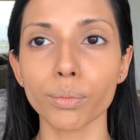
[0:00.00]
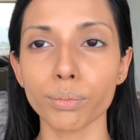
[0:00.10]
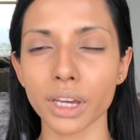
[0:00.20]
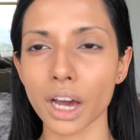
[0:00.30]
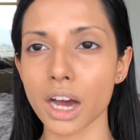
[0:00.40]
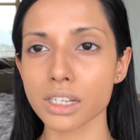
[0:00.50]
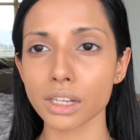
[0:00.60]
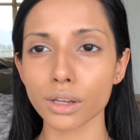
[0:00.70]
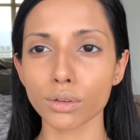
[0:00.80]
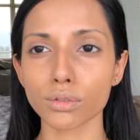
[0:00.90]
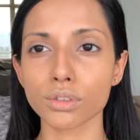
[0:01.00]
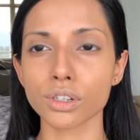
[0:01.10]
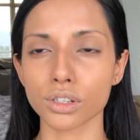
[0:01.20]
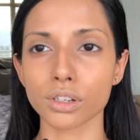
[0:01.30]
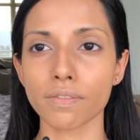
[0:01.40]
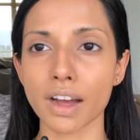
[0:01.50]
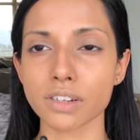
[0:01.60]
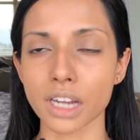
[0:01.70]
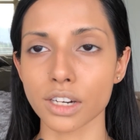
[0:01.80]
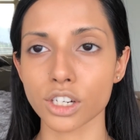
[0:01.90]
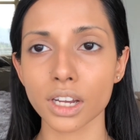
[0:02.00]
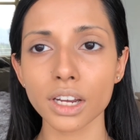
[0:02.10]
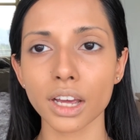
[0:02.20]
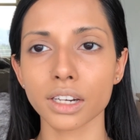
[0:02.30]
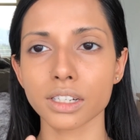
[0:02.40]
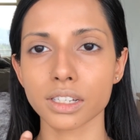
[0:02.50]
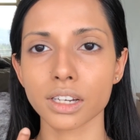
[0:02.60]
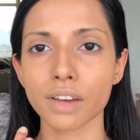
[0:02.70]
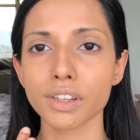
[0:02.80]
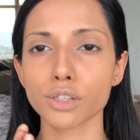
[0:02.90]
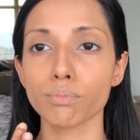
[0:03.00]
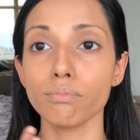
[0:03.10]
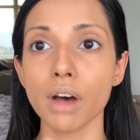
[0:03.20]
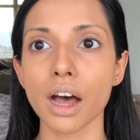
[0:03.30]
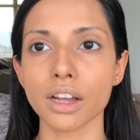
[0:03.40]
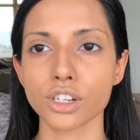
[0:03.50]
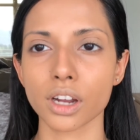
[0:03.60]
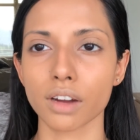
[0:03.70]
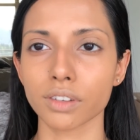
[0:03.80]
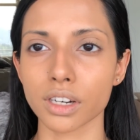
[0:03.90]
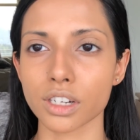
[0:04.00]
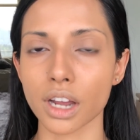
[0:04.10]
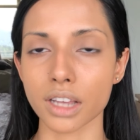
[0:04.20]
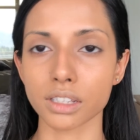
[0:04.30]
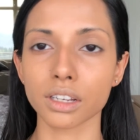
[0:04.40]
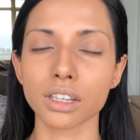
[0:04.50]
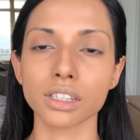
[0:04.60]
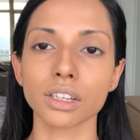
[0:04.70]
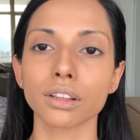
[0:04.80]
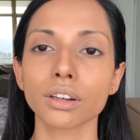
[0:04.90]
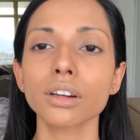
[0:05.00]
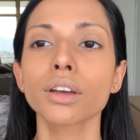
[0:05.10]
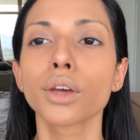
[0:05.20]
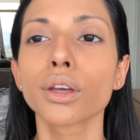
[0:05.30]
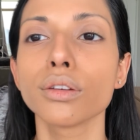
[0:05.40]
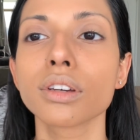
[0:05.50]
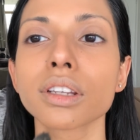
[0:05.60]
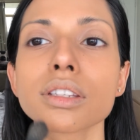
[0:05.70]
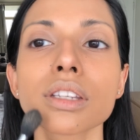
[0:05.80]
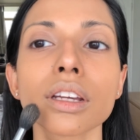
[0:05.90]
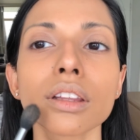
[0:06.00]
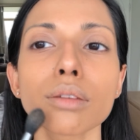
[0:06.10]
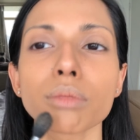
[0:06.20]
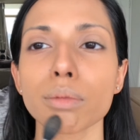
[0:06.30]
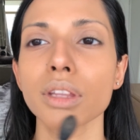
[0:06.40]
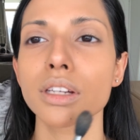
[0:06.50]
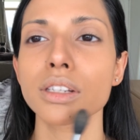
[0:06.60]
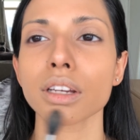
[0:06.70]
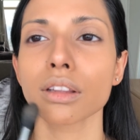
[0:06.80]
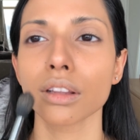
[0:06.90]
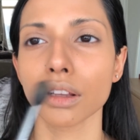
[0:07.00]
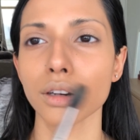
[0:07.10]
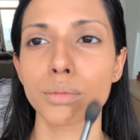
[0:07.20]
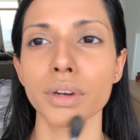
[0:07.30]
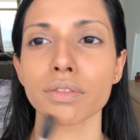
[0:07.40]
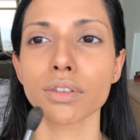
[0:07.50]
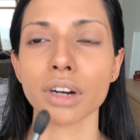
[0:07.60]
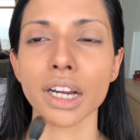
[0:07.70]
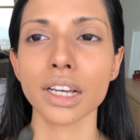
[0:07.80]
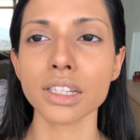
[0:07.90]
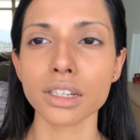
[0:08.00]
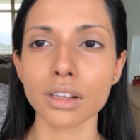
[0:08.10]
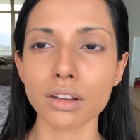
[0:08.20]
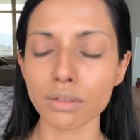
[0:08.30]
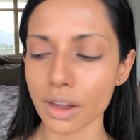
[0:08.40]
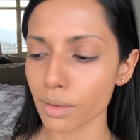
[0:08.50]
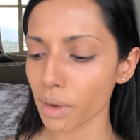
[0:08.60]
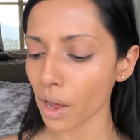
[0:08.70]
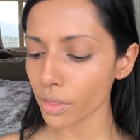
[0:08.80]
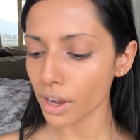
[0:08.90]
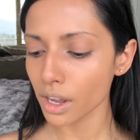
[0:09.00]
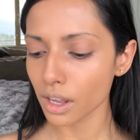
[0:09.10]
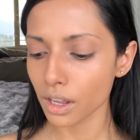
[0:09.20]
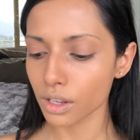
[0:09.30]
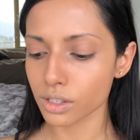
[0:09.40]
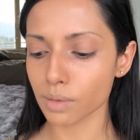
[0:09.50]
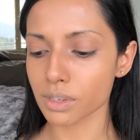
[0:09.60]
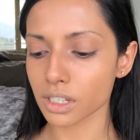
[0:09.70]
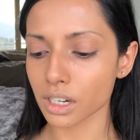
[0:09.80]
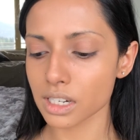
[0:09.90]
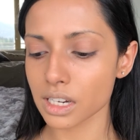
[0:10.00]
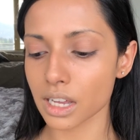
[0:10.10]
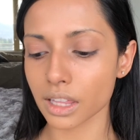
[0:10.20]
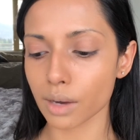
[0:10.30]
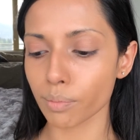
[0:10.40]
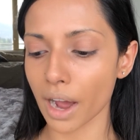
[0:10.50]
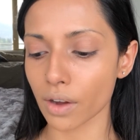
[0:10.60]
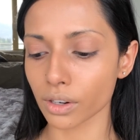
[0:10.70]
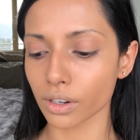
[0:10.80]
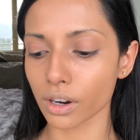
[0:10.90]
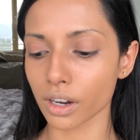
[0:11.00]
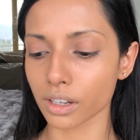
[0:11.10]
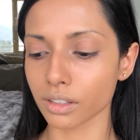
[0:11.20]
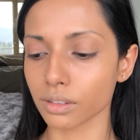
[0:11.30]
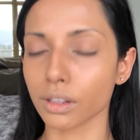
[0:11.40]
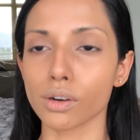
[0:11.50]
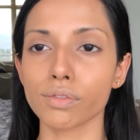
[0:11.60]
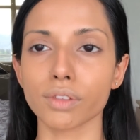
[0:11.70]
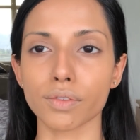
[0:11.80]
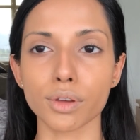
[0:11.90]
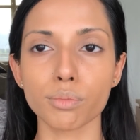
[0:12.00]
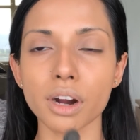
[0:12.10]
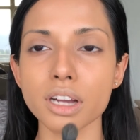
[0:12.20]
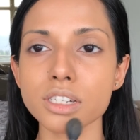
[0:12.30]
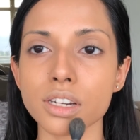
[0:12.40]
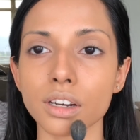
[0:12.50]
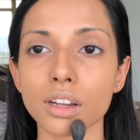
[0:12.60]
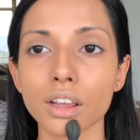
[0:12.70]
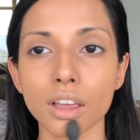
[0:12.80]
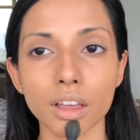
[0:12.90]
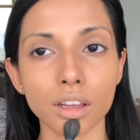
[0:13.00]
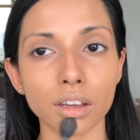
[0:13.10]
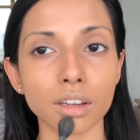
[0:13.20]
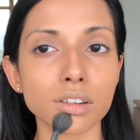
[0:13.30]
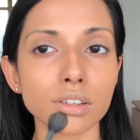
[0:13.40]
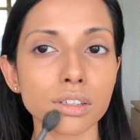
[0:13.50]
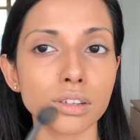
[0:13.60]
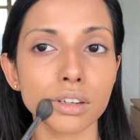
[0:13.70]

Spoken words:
Because I use just a foundation and it doesn't have as much coverage as the concealer, you can see that maybe there's like a little bit of grayness still around the mouth. So I'm just going to take that powder on a little fluffy brush and I can just